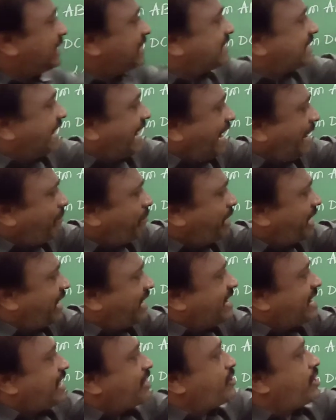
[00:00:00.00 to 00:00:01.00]
the same
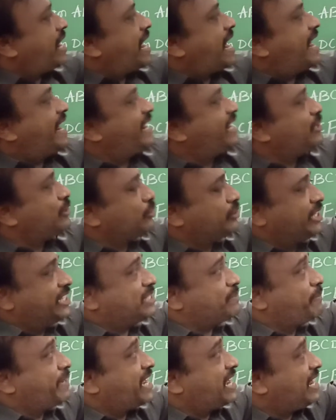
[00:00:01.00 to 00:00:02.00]
area you are adding to
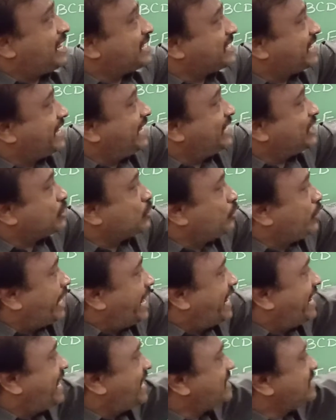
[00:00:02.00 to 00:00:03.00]
this because these two
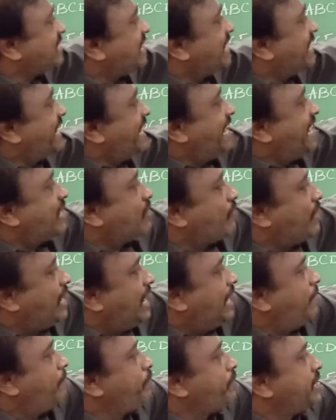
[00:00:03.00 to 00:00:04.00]
areas are
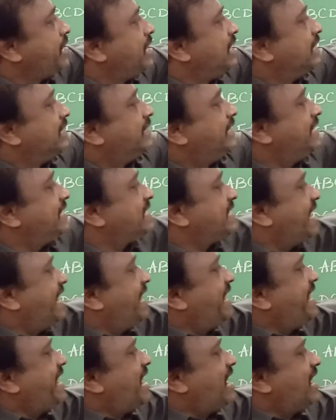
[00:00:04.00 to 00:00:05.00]
equal. This
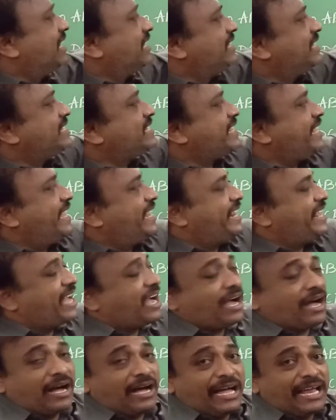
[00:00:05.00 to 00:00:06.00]
area and this
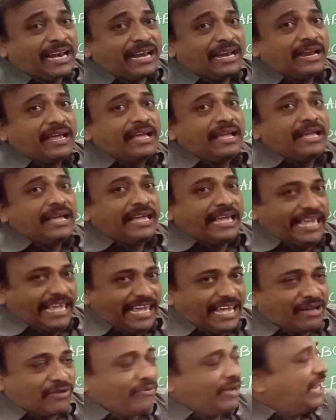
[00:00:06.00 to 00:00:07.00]
area are
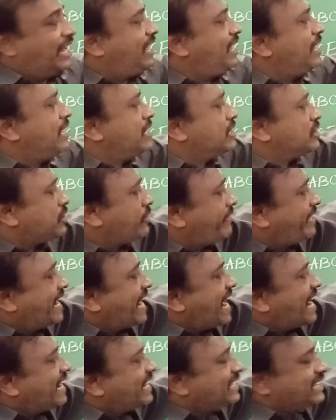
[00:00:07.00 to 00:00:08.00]
equal. So we are
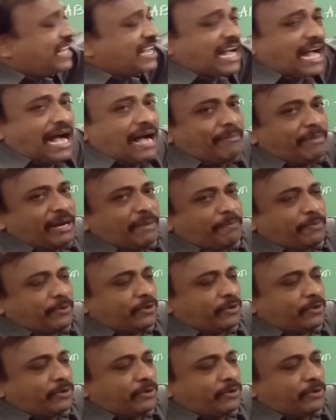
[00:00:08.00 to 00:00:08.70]
adding the common